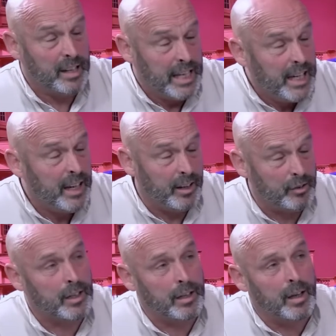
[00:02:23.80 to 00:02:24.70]
So in
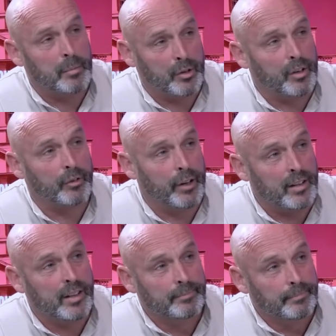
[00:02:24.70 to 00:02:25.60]
other words, you go
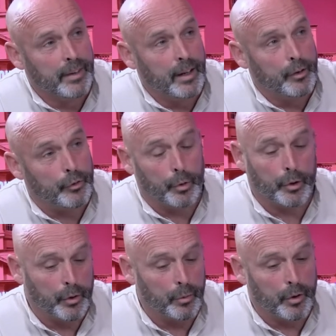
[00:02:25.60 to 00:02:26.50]
in
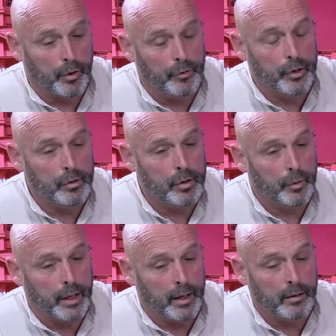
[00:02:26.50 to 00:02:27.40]
and you want to
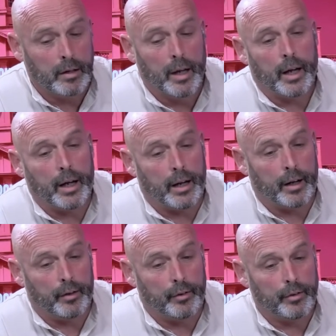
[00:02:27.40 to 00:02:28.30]
buy meat.
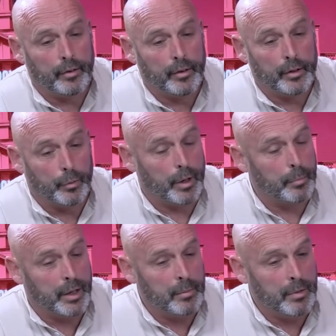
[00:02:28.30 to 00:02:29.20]
Oh, you've eaten too
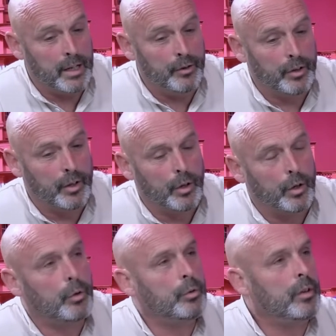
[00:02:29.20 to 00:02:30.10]
much meat this month.
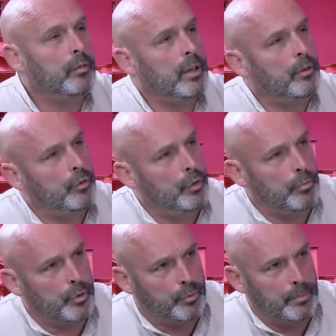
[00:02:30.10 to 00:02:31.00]

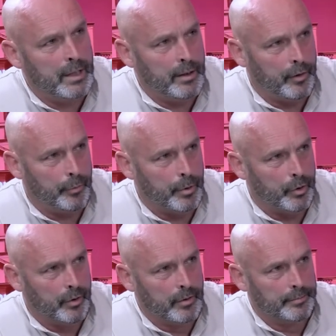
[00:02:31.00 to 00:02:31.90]
And all of
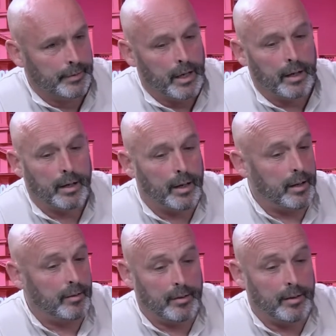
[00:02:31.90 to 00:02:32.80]
this is possible.
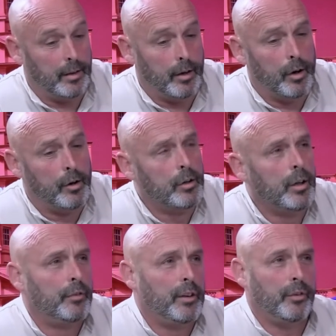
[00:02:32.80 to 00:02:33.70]
That's why it's the
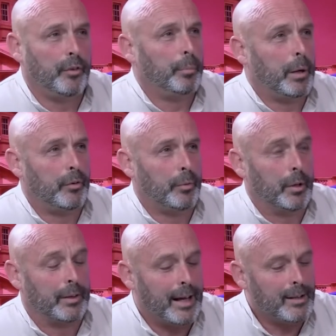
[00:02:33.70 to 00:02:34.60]
wet dream of the
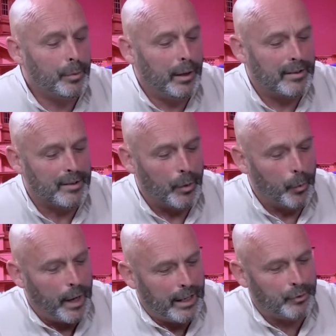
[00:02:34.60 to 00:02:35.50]
globalists,
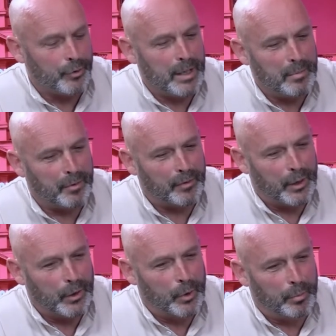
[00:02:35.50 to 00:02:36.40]
who are mostly
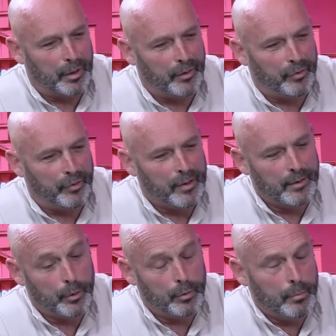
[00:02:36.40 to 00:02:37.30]
sociopathic, in
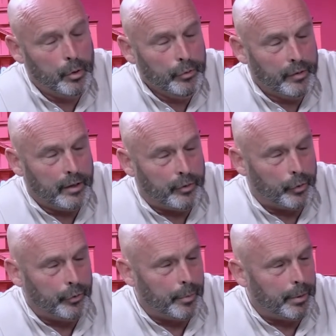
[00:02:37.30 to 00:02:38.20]
my mind. That's an
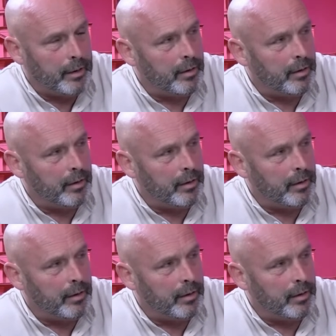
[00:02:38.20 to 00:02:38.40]
opinion.